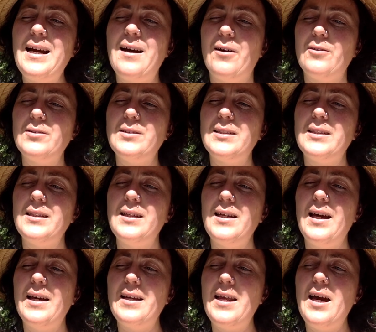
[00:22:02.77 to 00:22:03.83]
out
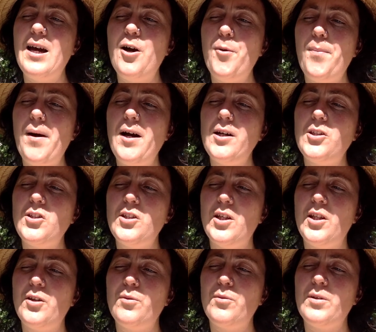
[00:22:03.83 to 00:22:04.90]
and help
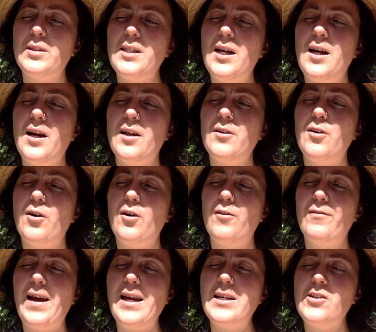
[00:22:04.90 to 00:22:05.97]
usher the return
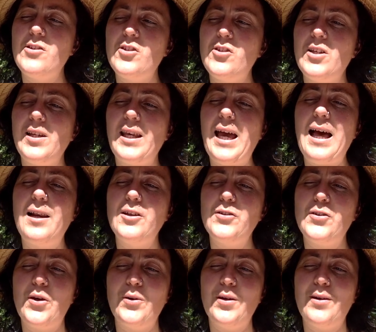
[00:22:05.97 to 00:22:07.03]
of ancient
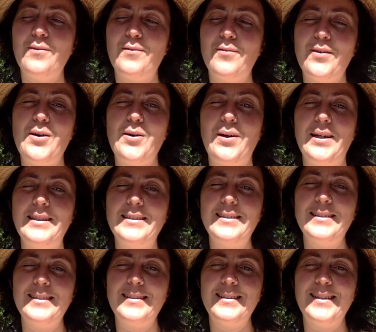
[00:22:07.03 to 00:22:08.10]
Caledonian forest.
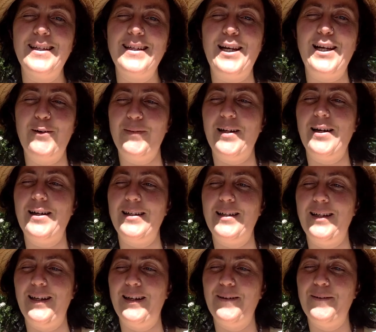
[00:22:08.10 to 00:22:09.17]
I love that
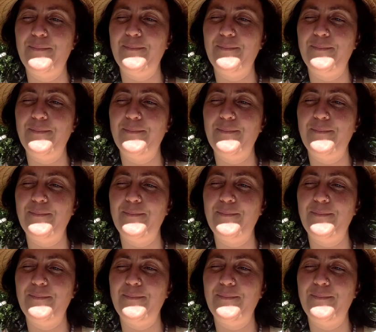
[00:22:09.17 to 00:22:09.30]
idea.